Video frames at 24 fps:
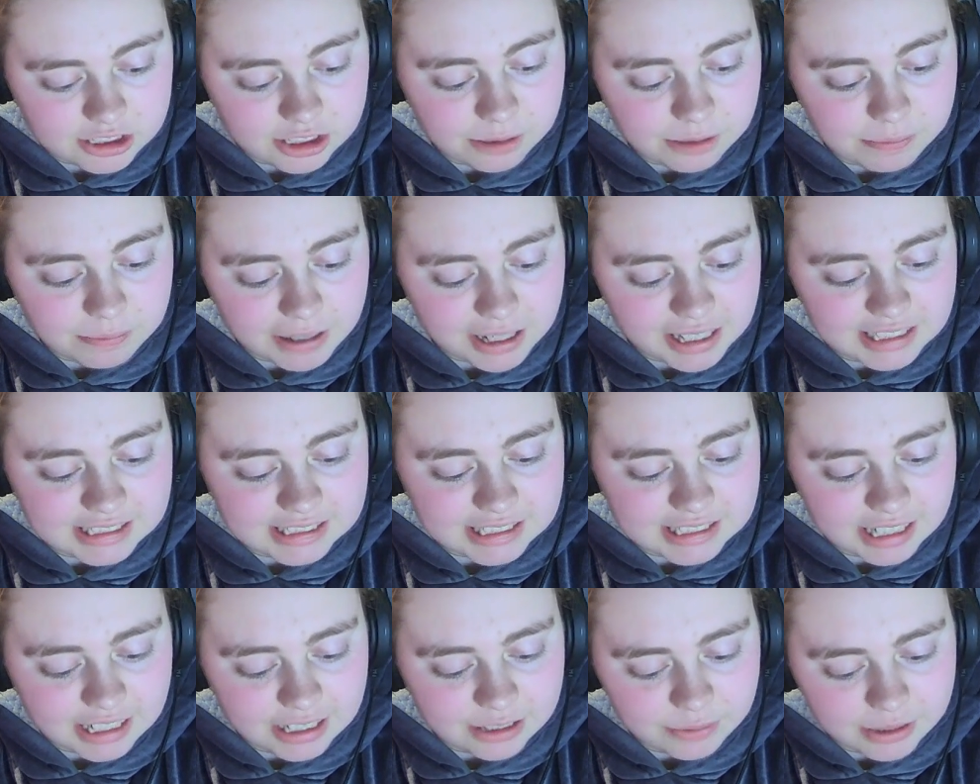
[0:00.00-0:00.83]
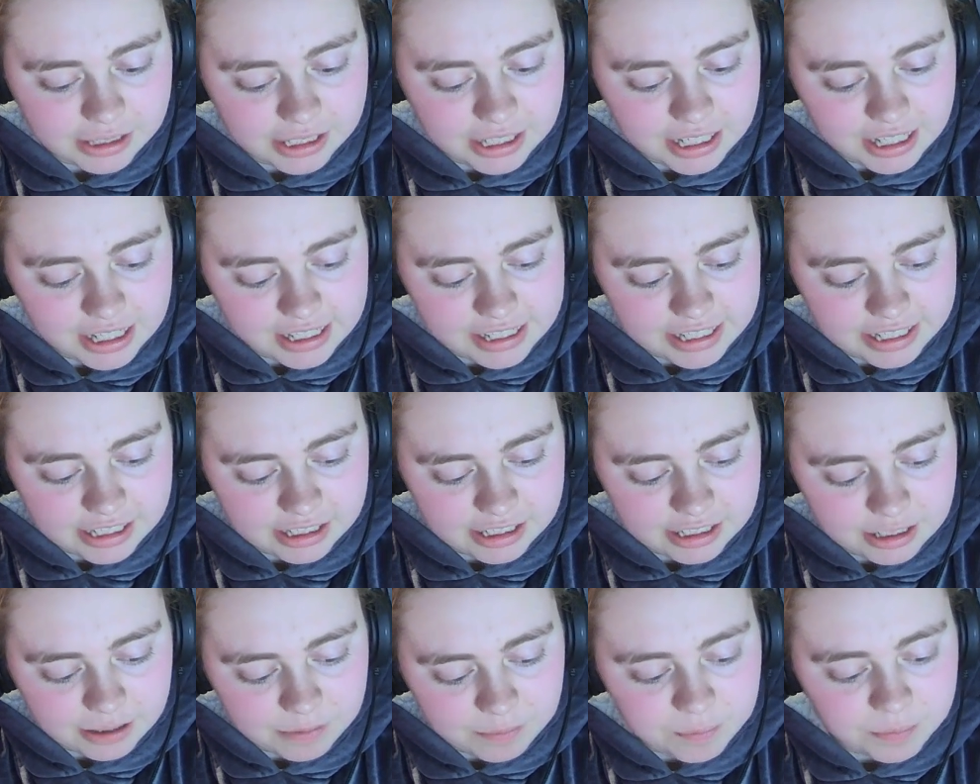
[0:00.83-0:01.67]
stood by his side when he
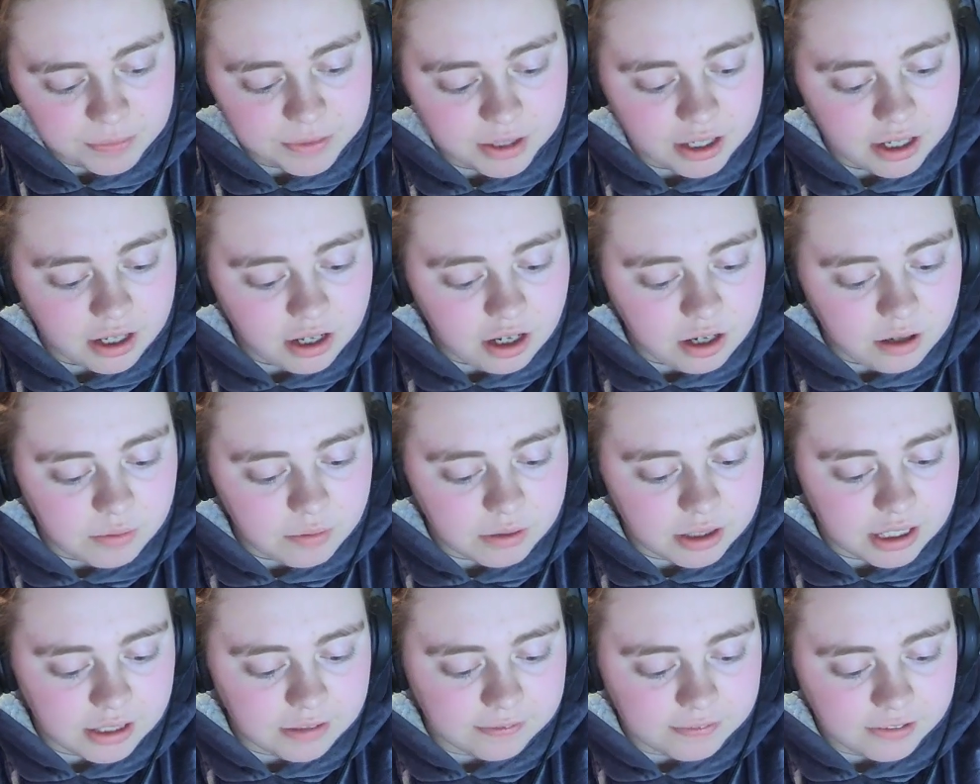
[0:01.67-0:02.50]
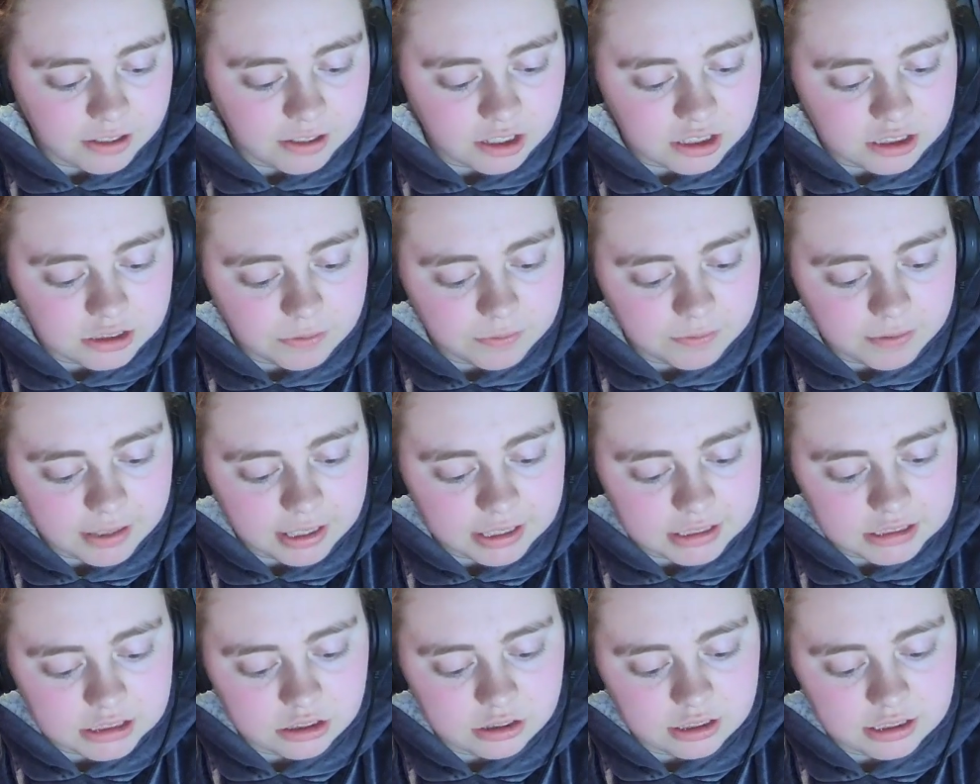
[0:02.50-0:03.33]
needed them. When I first
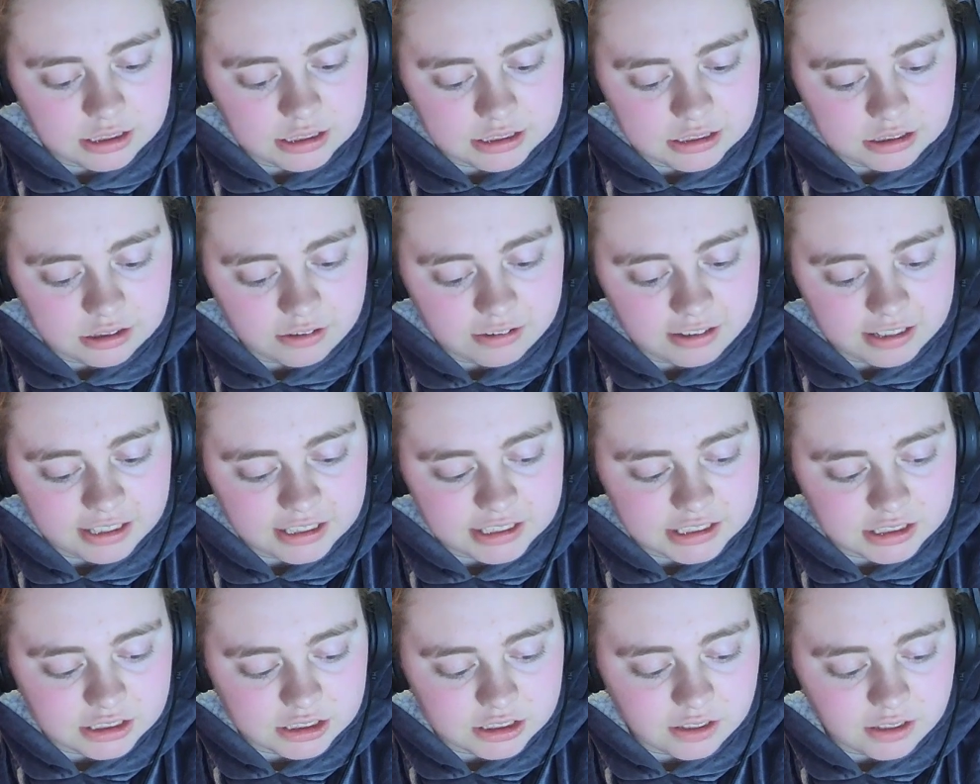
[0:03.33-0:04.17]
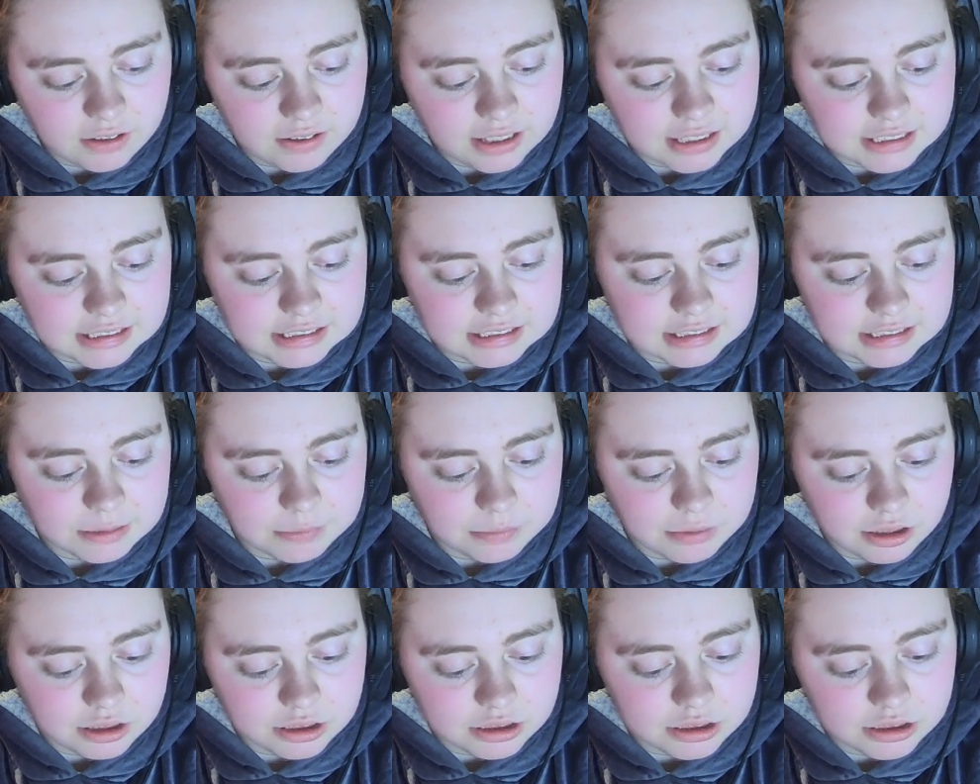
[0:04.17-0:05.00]
reflected on these stories, two lessons
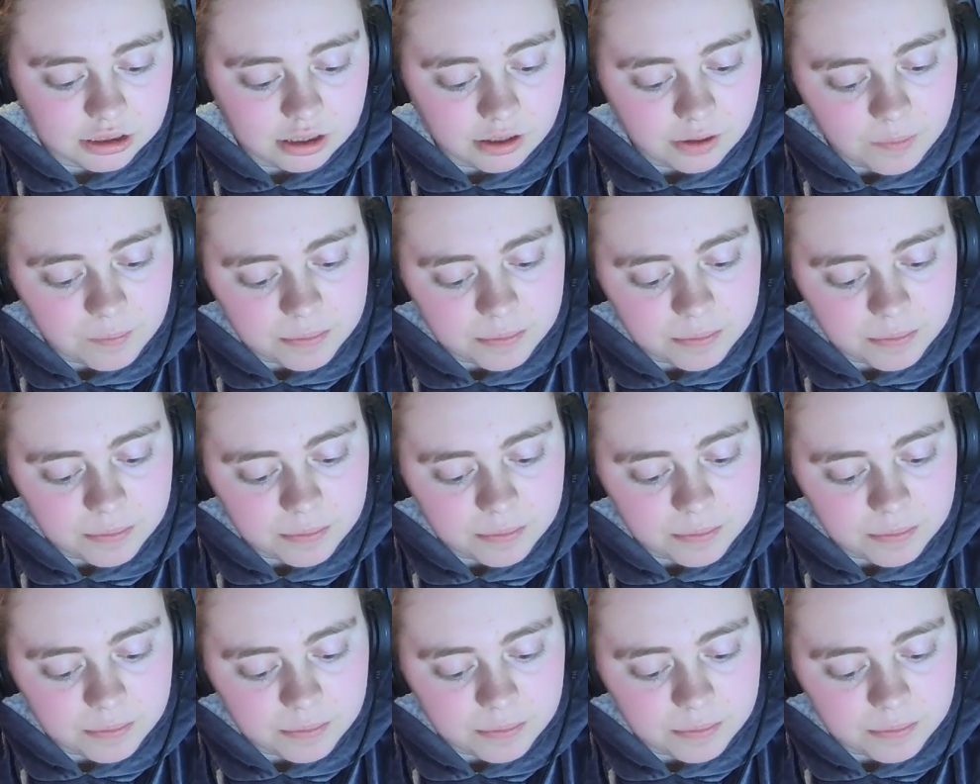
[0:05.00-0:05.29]
emerged.